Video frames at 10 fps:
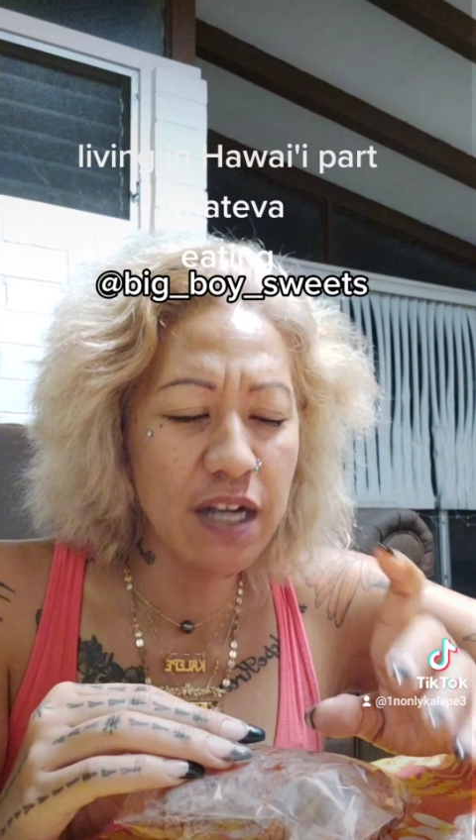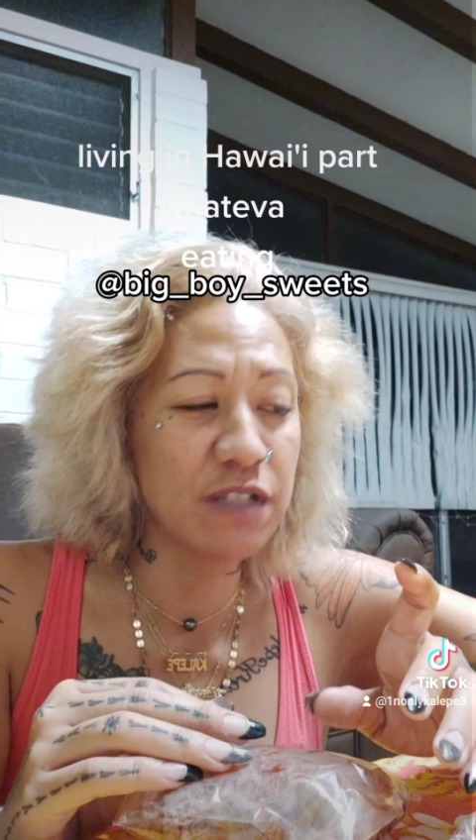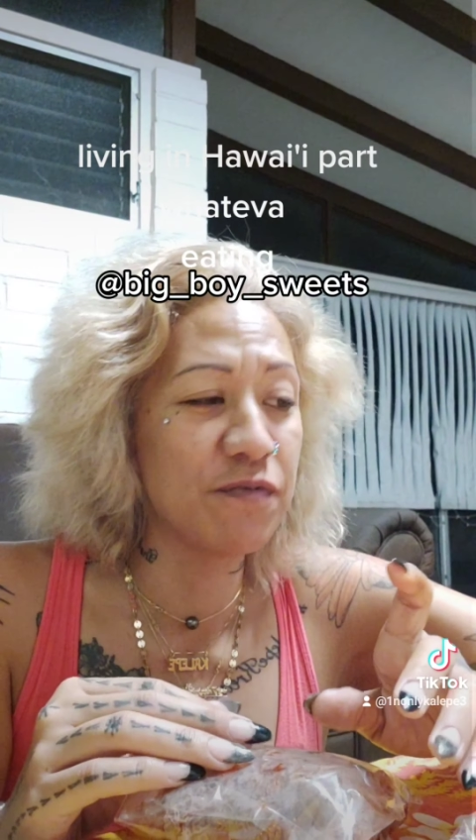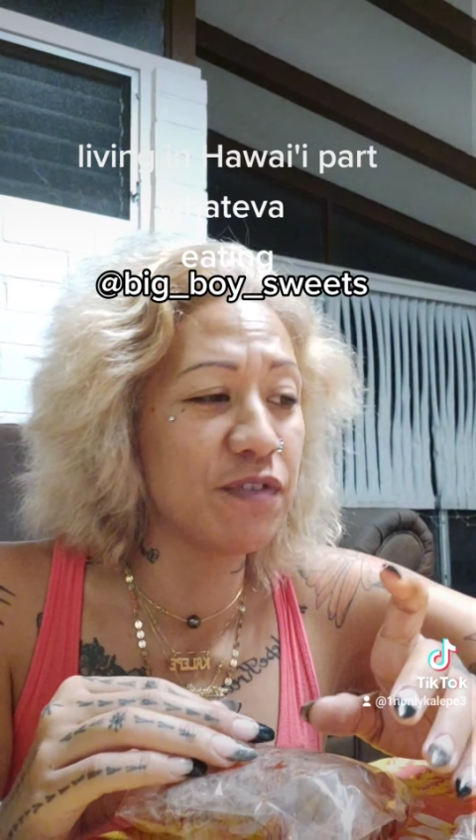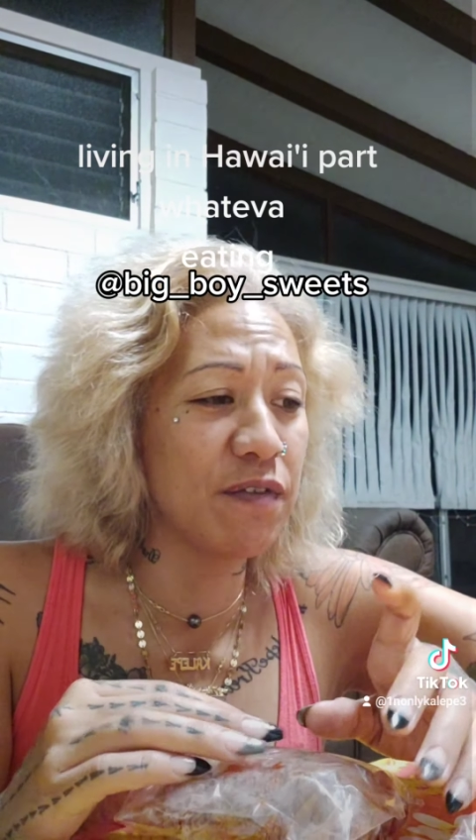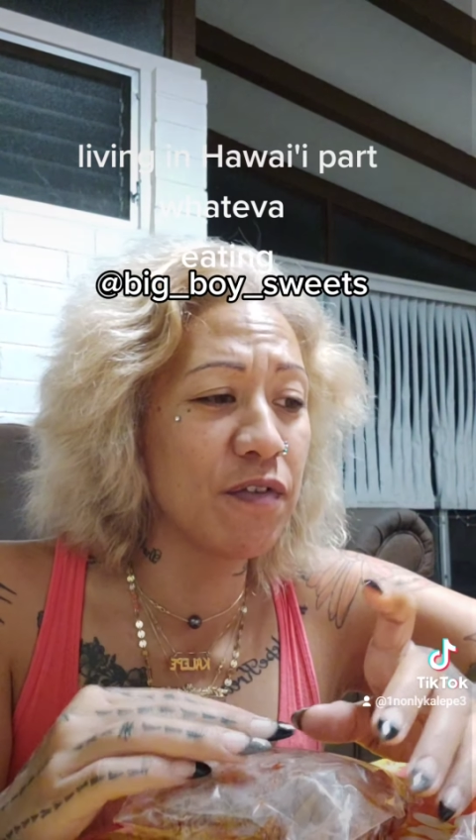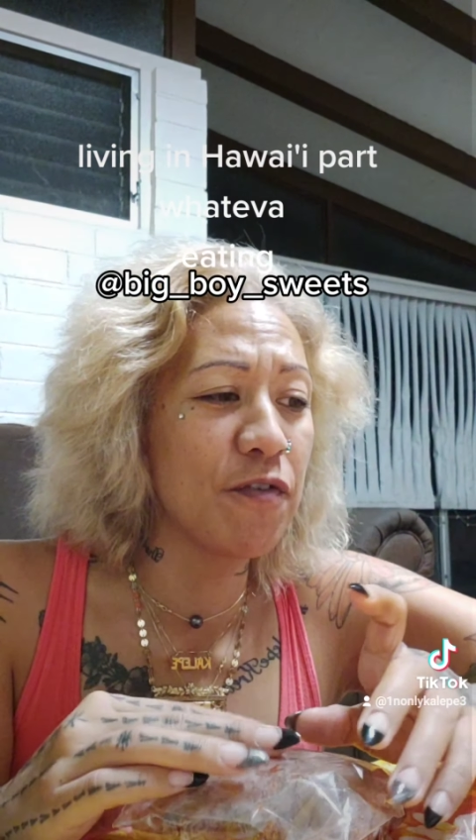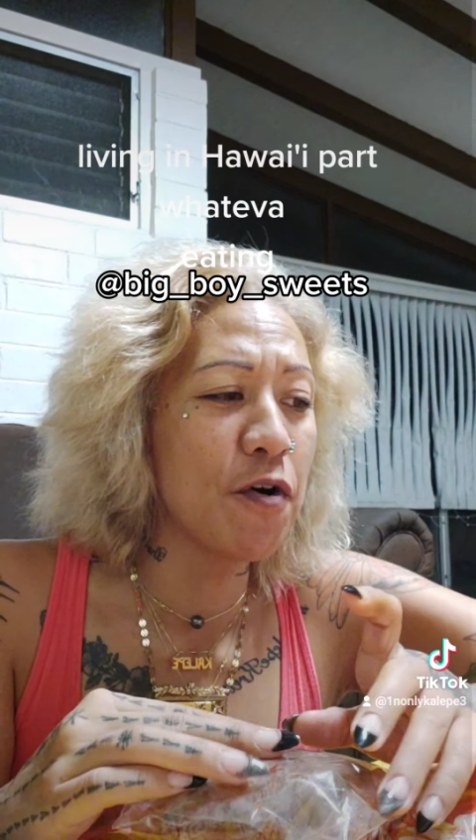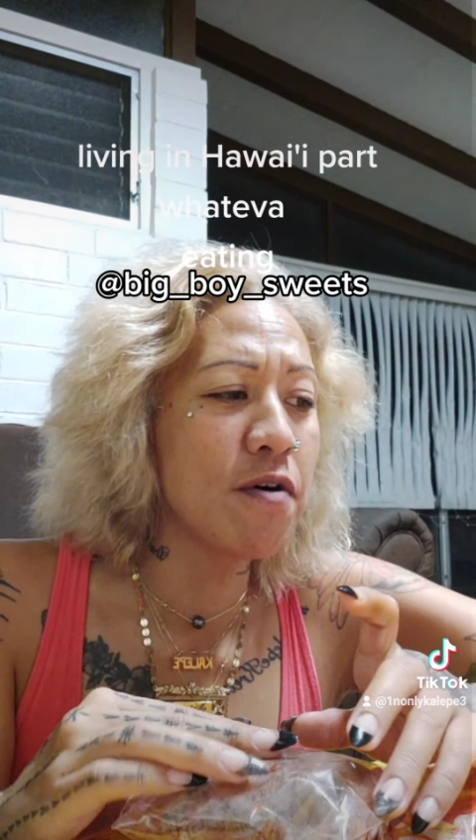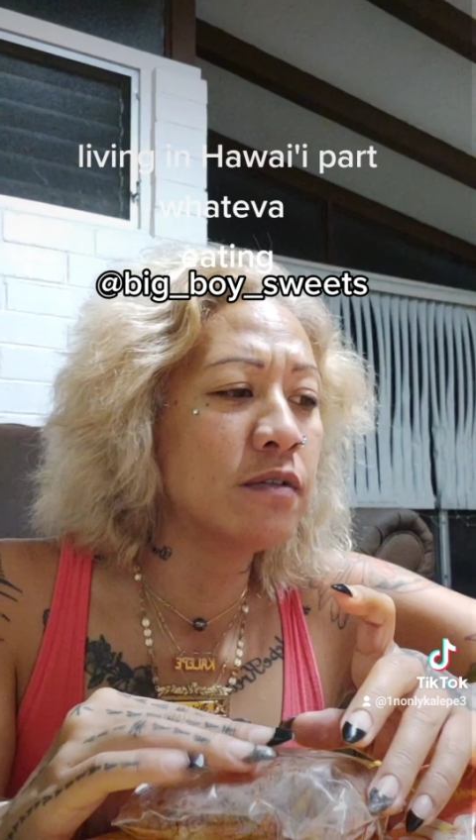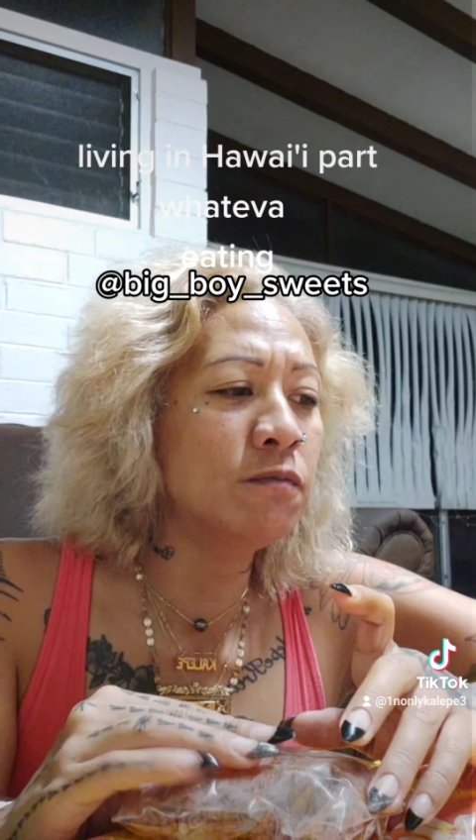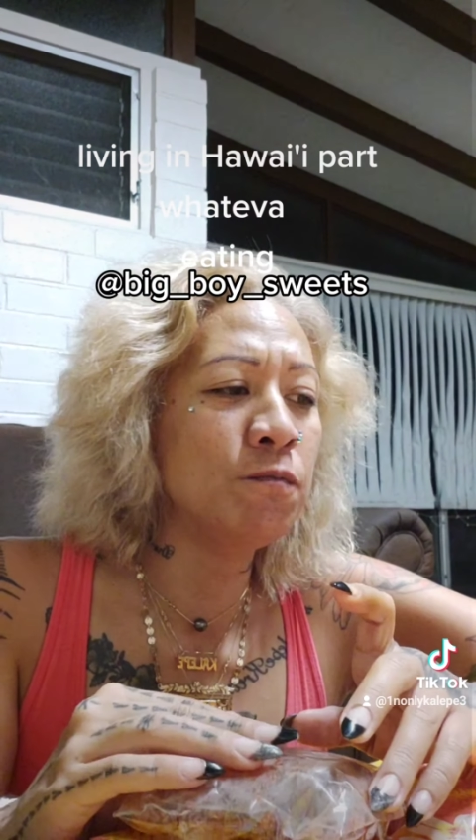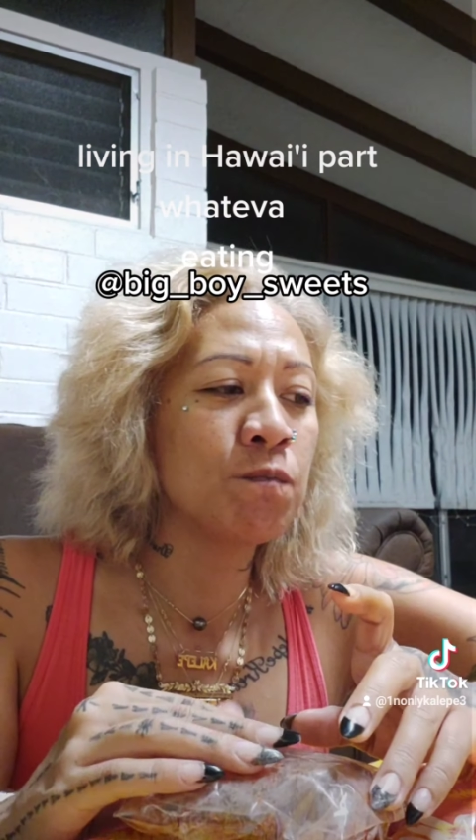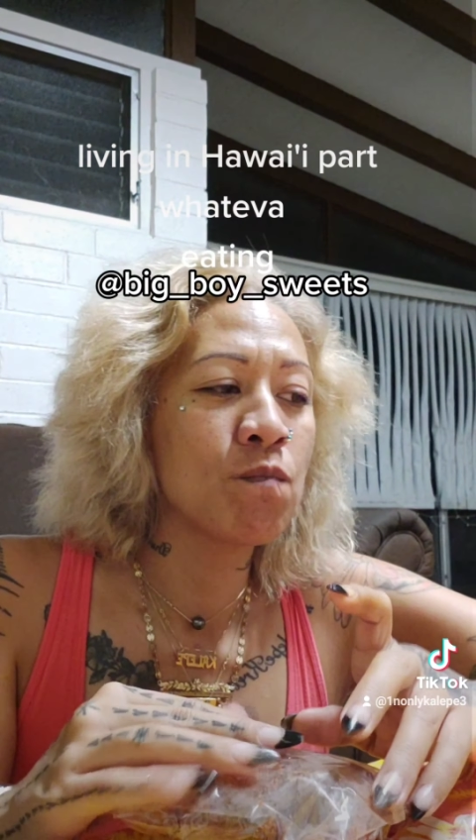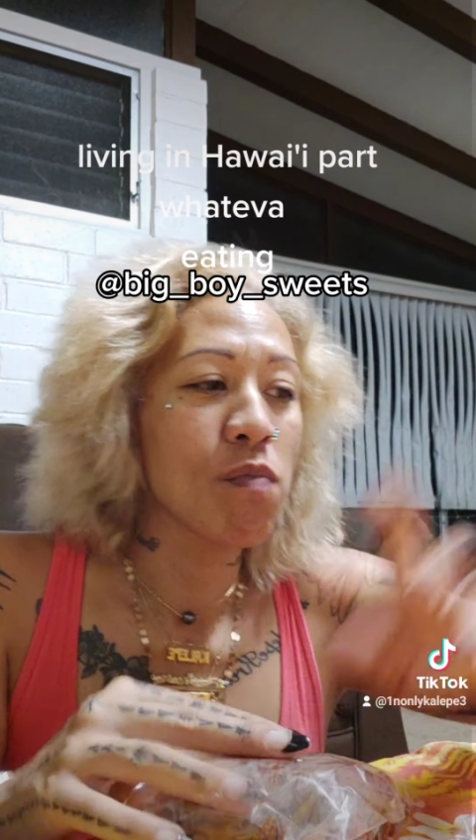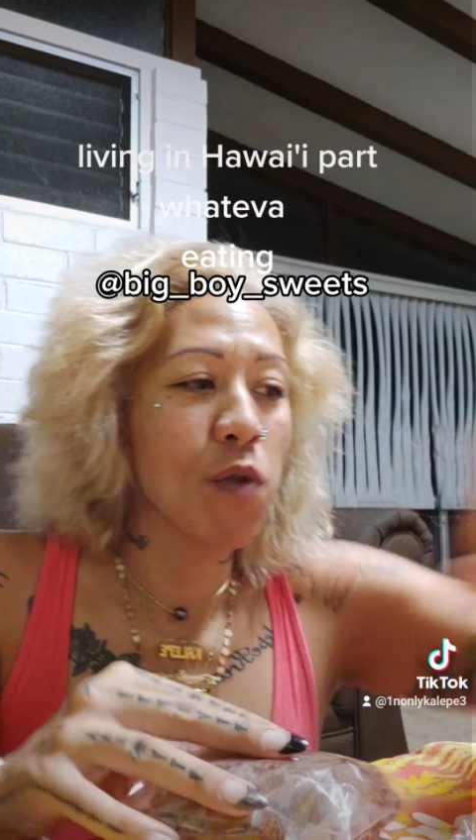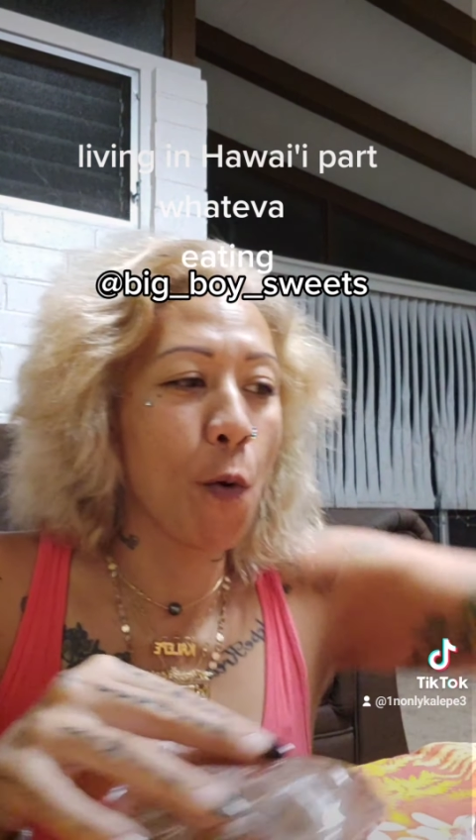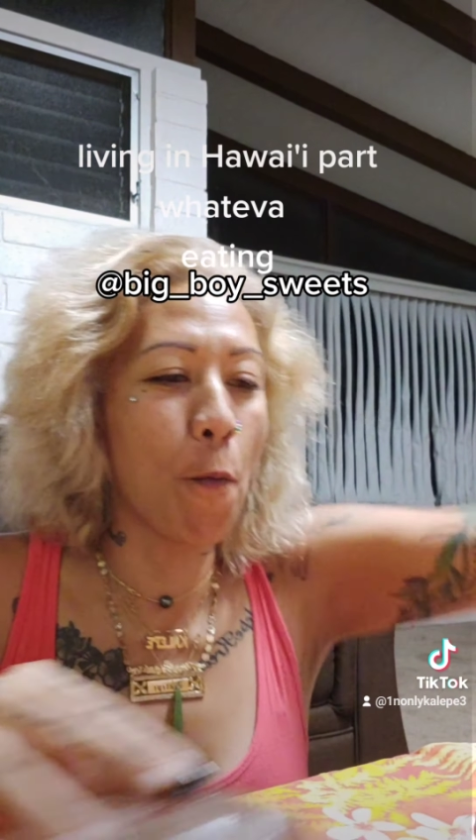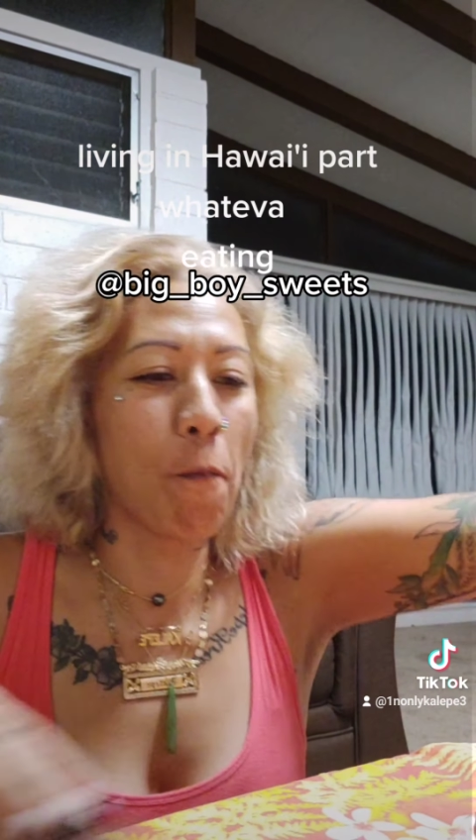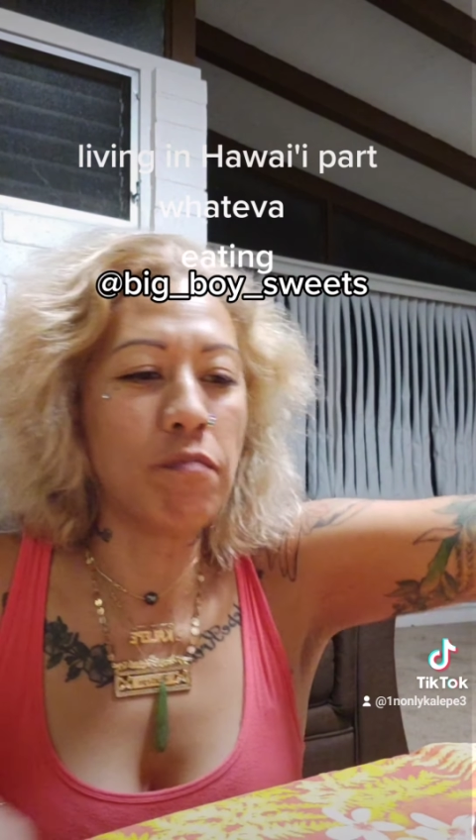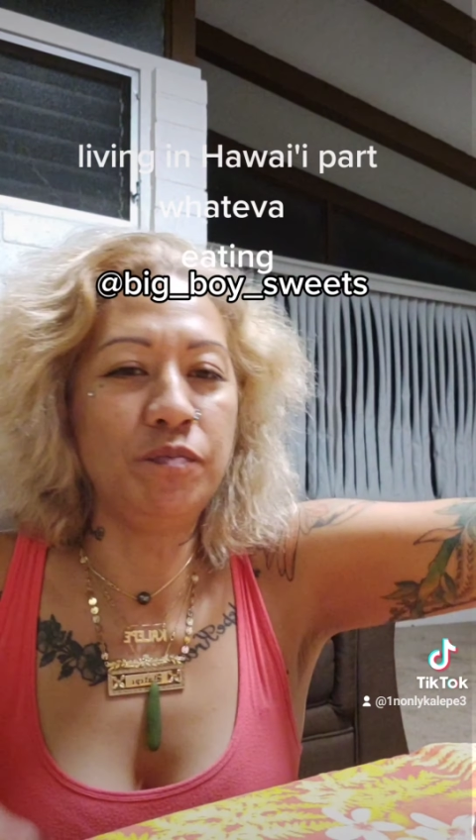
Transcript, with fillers: It's flavorful. Oh,